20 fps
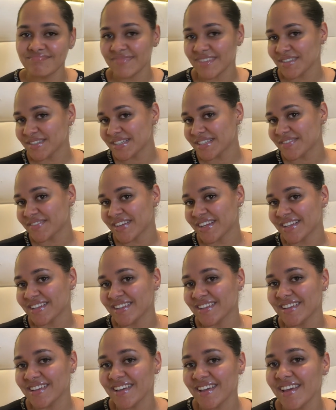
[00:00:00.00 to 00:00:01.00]
It was
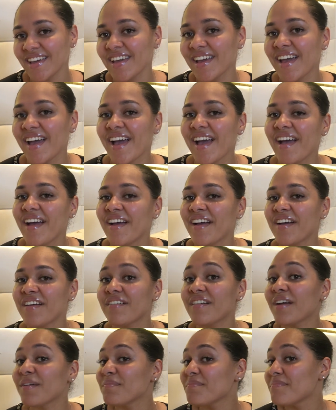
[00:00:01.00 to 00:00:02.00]
fun. All
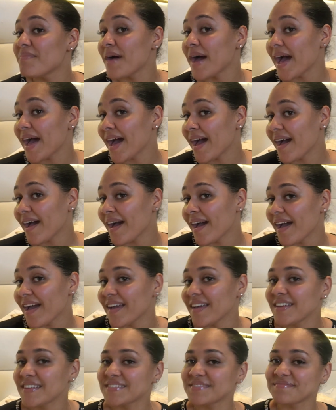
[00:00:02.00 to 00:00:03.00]
right,
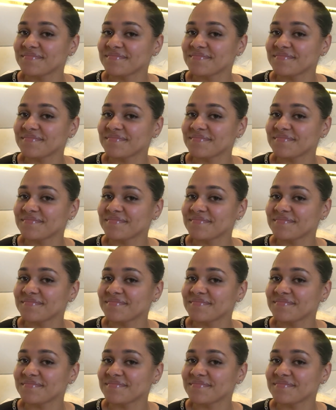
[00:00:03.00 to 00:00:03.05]
bye.